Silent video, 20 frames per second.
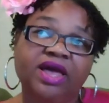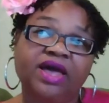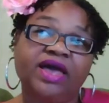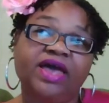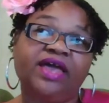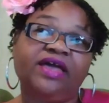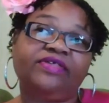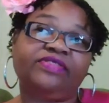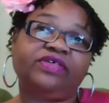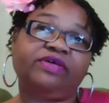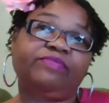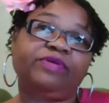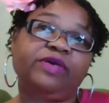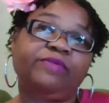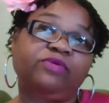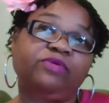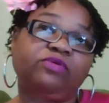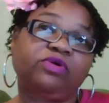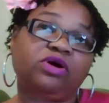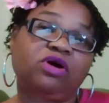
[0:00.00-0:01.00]
And then
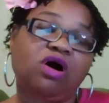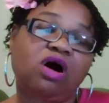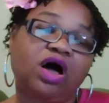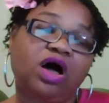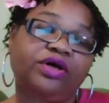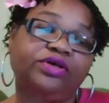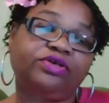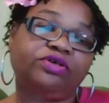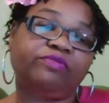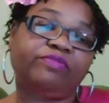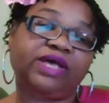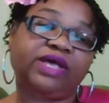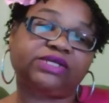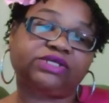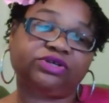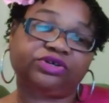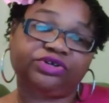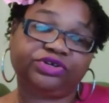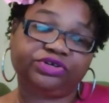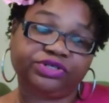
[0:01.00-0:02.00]
people will call you
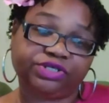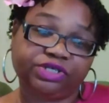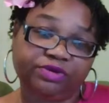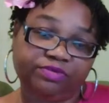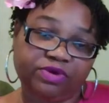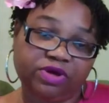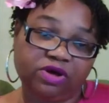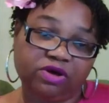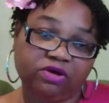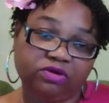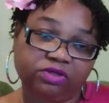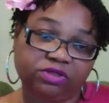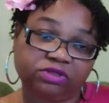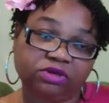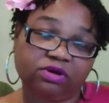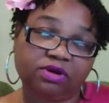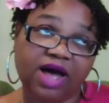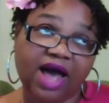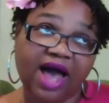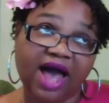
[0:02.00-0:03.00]
based on your zip code.
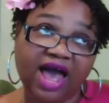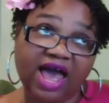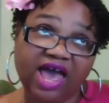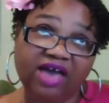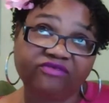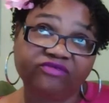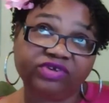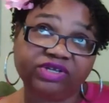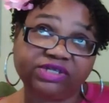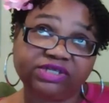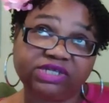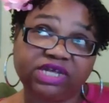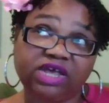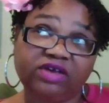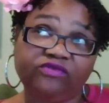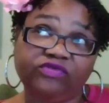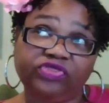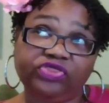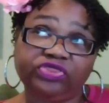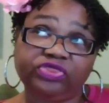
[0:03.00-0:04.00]
So I have
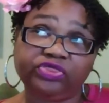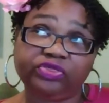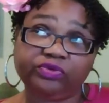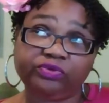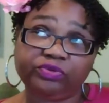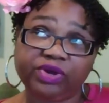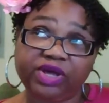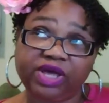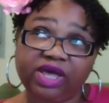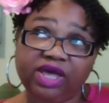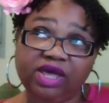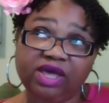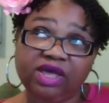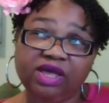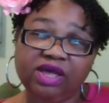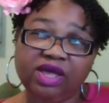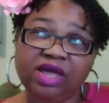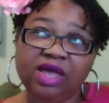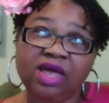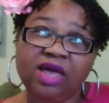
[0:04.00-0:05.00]
received
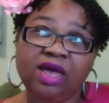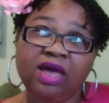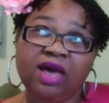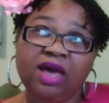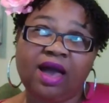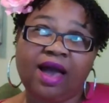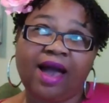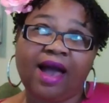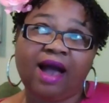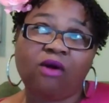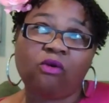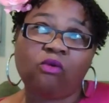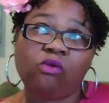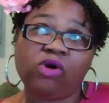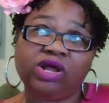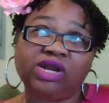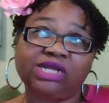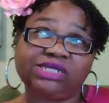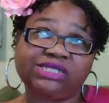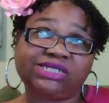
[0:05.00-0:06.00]
three. I
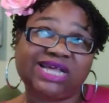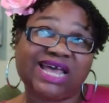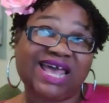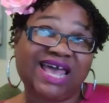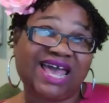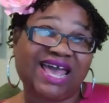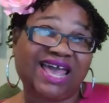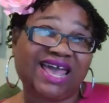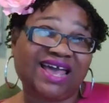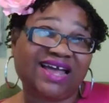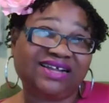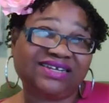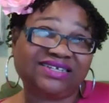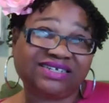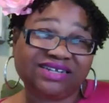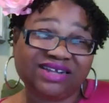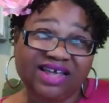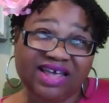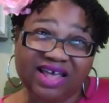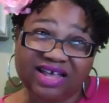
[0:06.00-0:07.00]
want to say
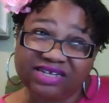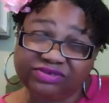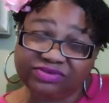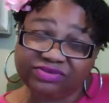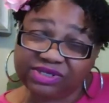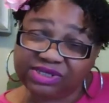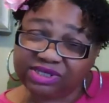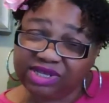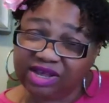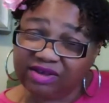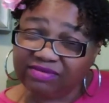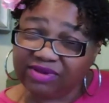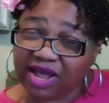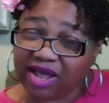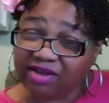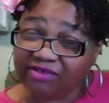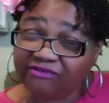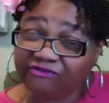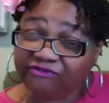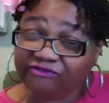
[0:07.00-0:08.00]
Angela has received
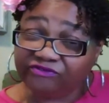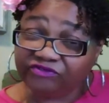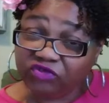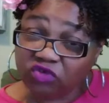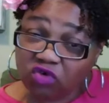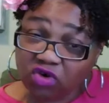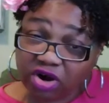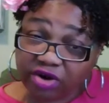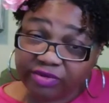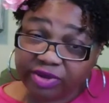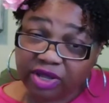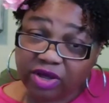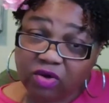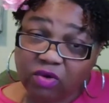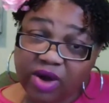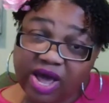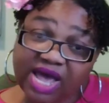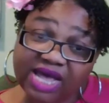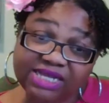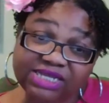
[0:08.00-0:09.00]
like four
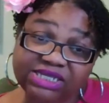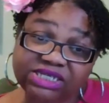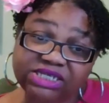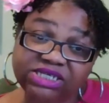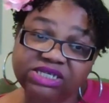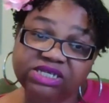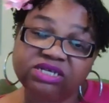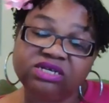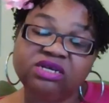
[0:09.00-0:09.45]
requests.